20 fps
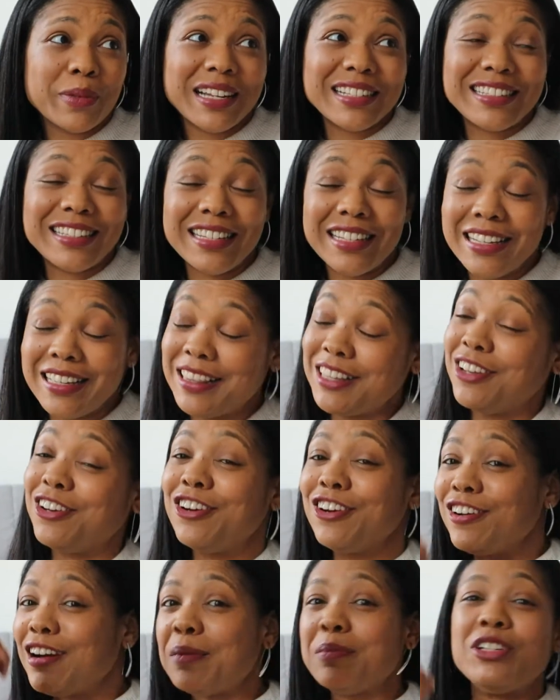my teeth,
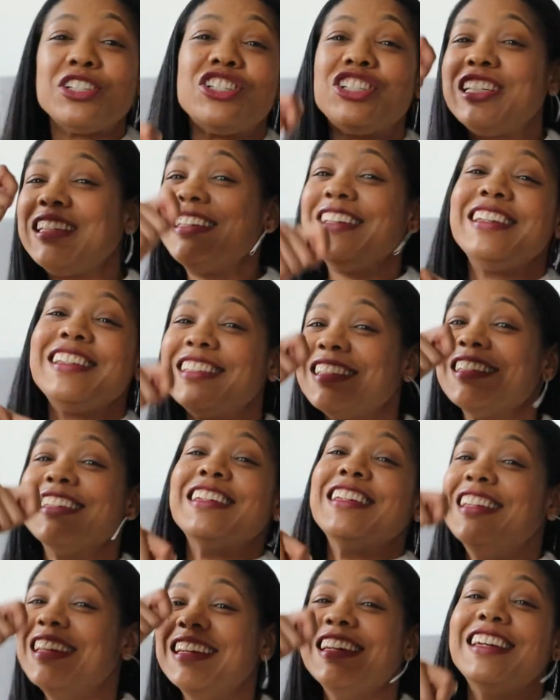girl, I be
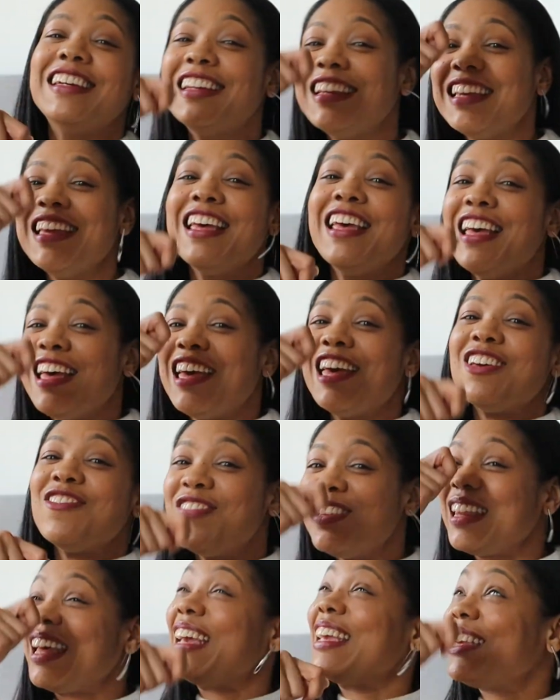cheesing and
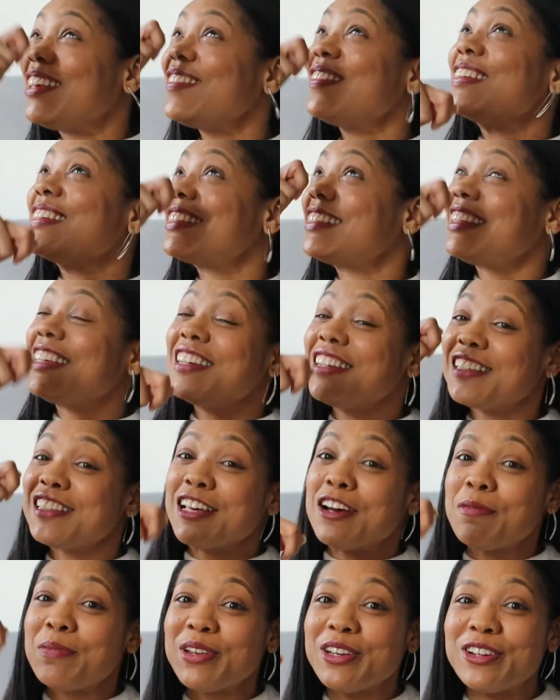be like, you are still
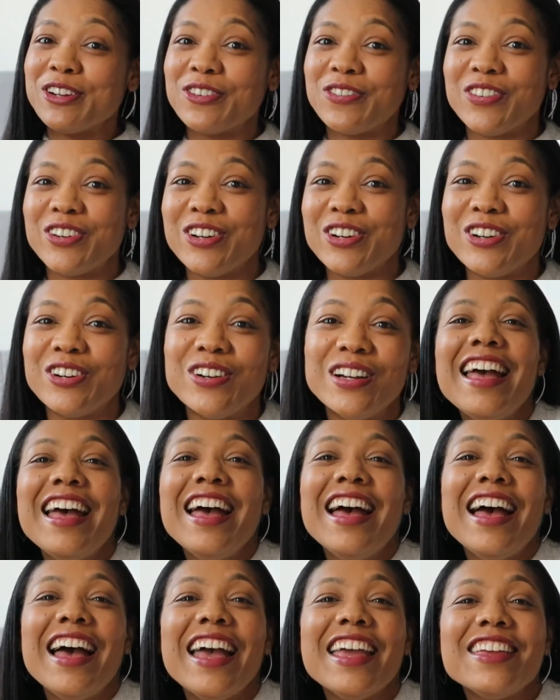so beautiful.
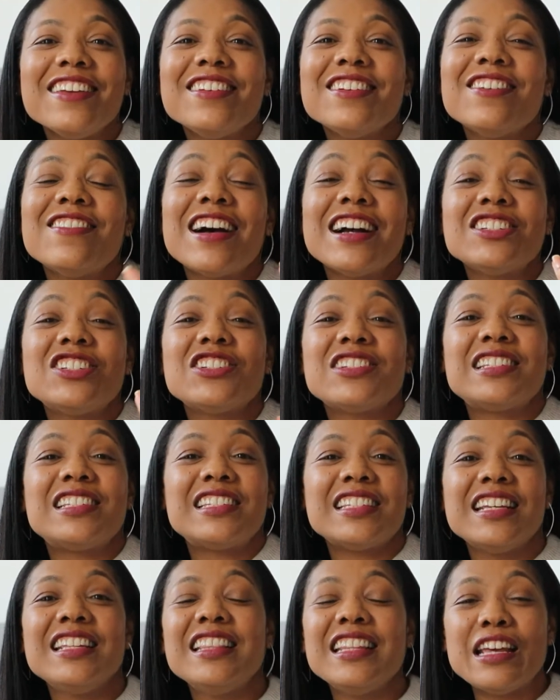And you know, I
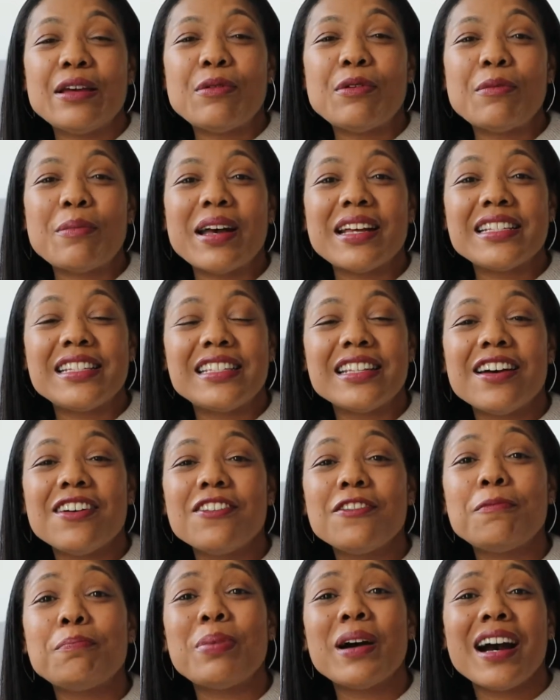just send them and
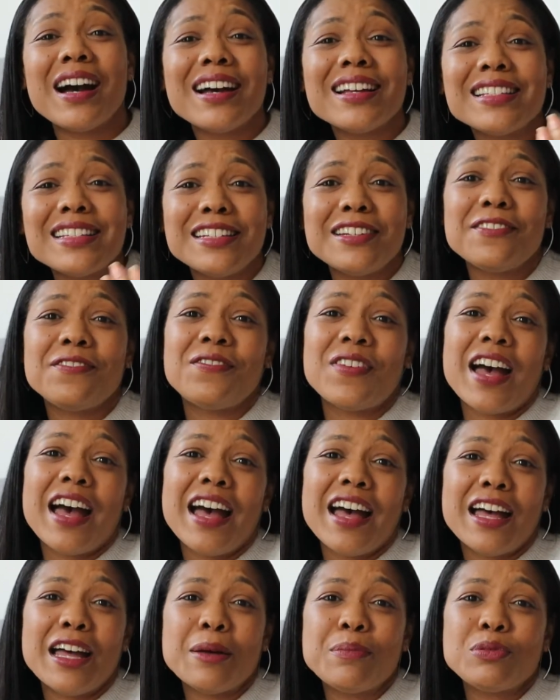myself positive
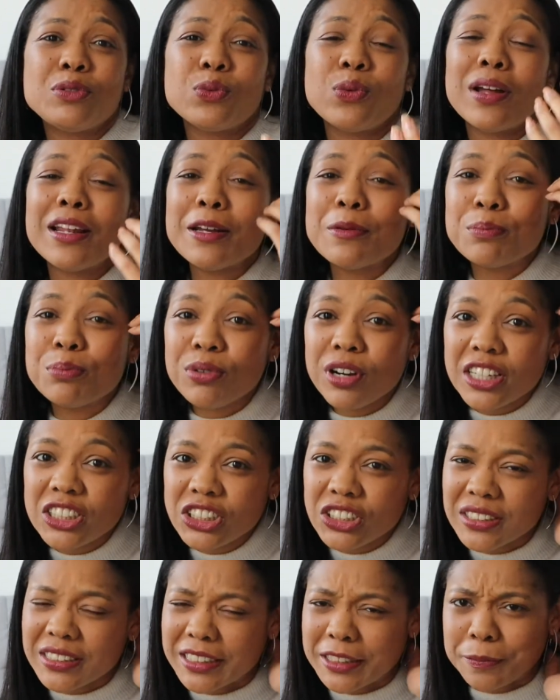vibes while I'm
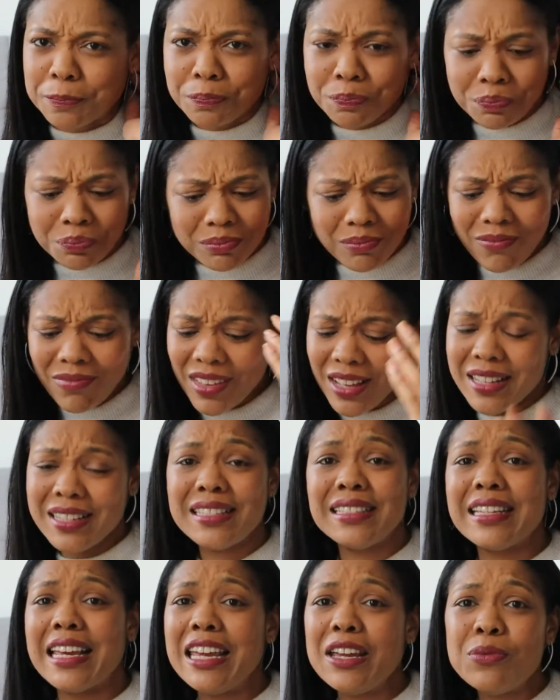brushing them.
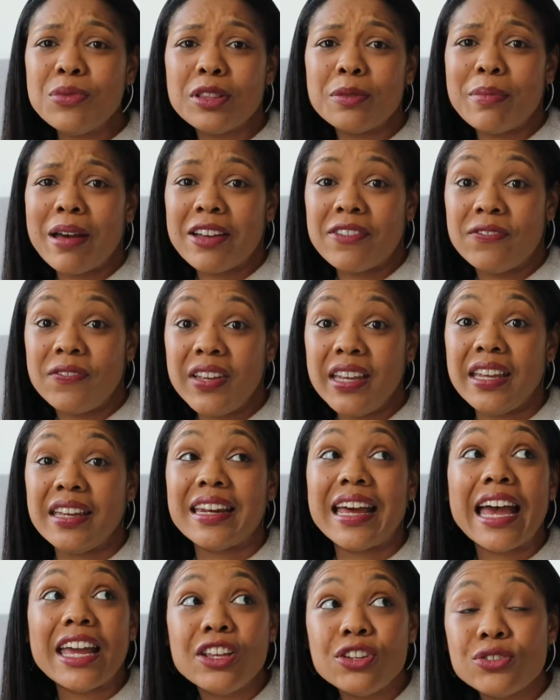And same with my
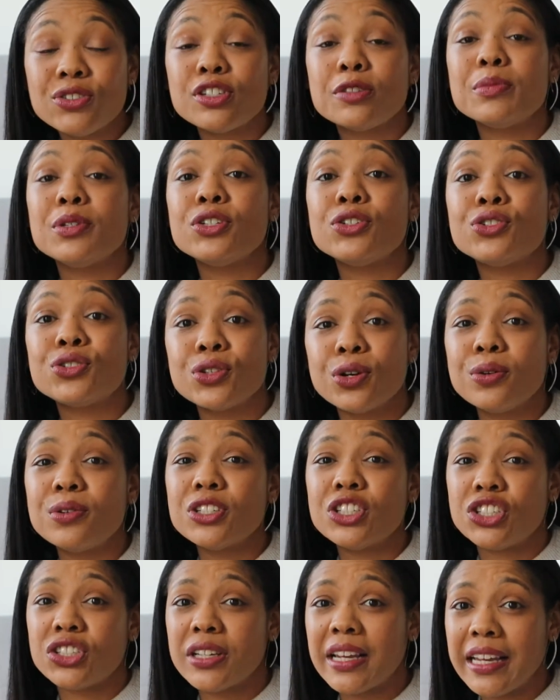feet. I used to be so
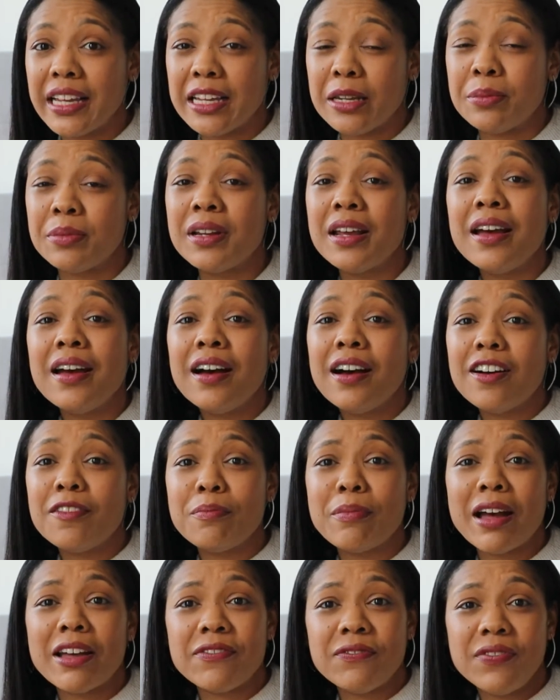ashamed
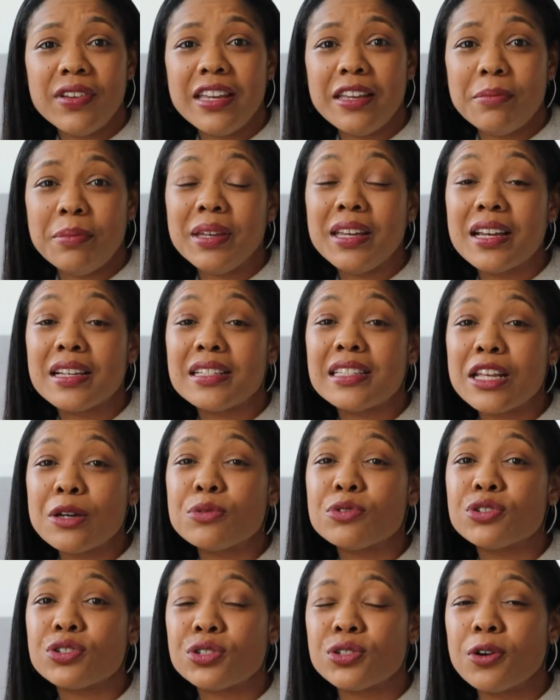of my feet because they
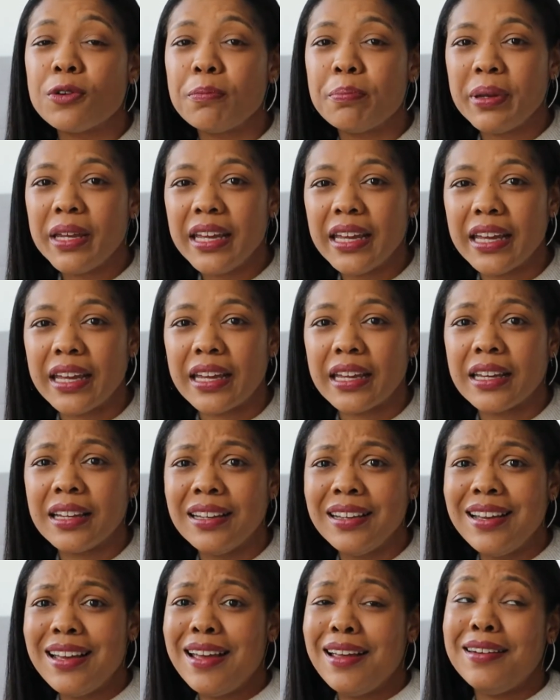were so big.
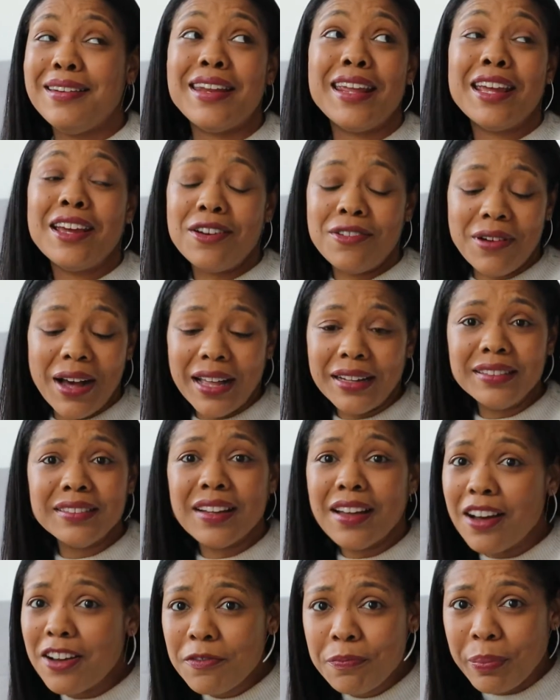Now I
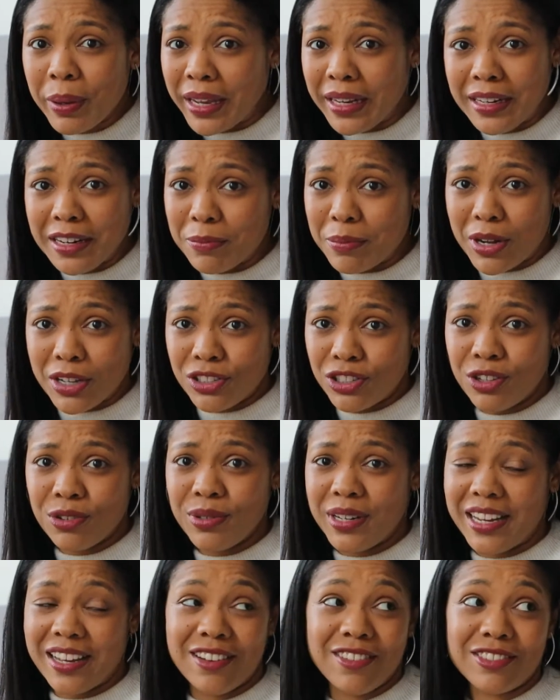love painting my
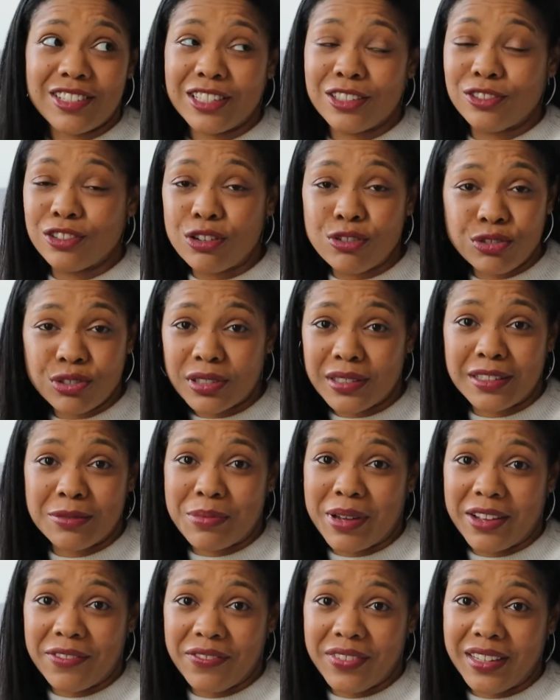toenails and lotioning
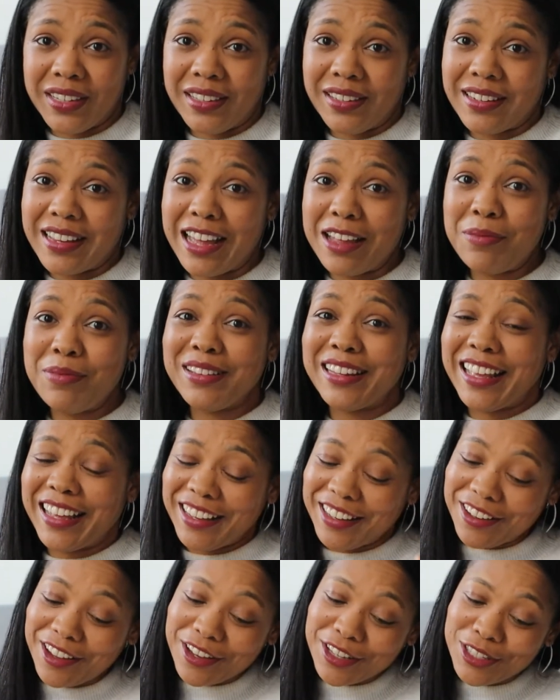my feet. I be
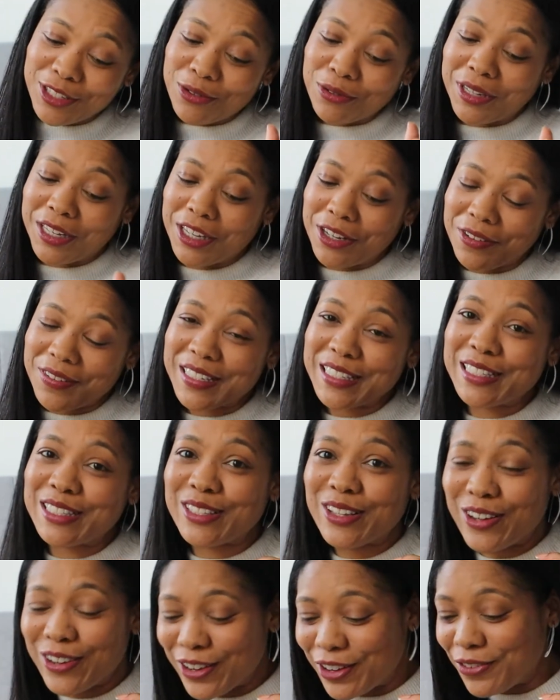like, y'all so cute and
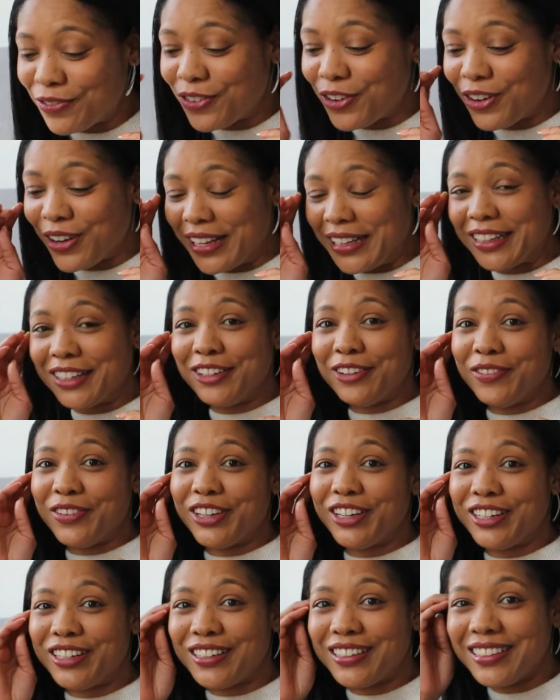soft. Oh,
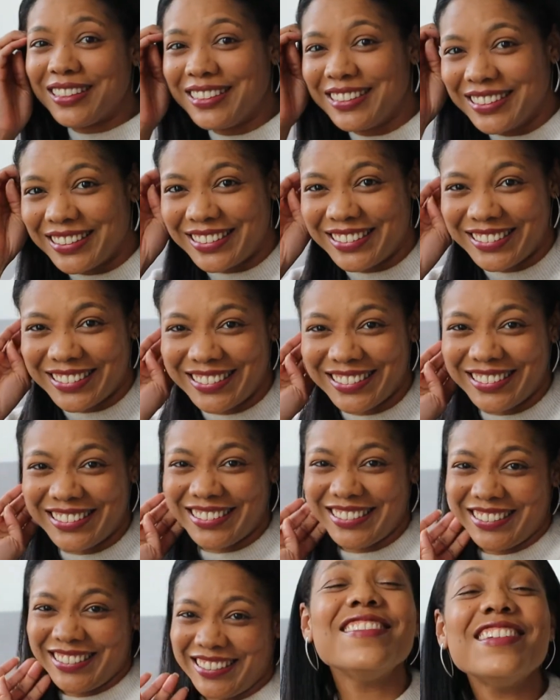I love
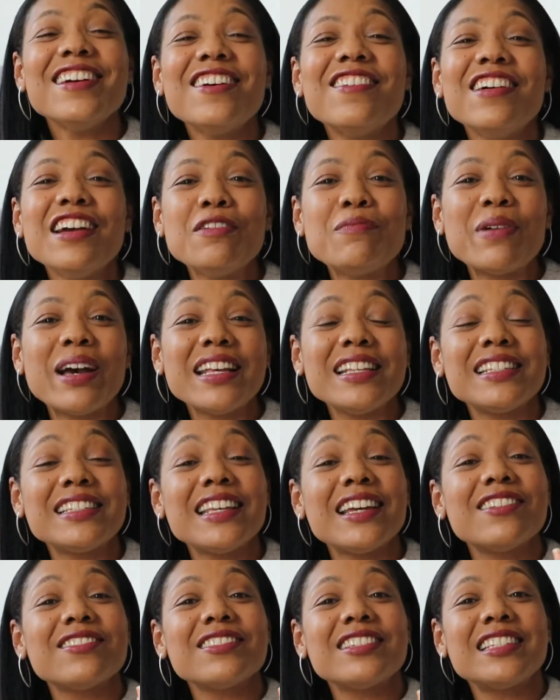y'all. You know, it might
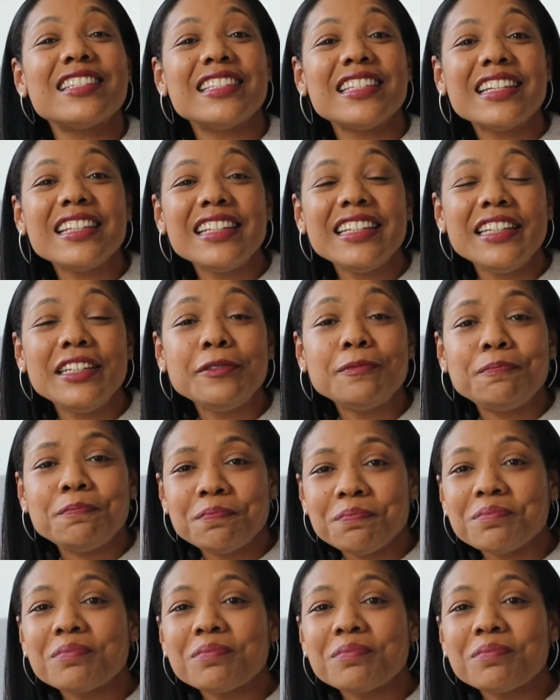sound silly,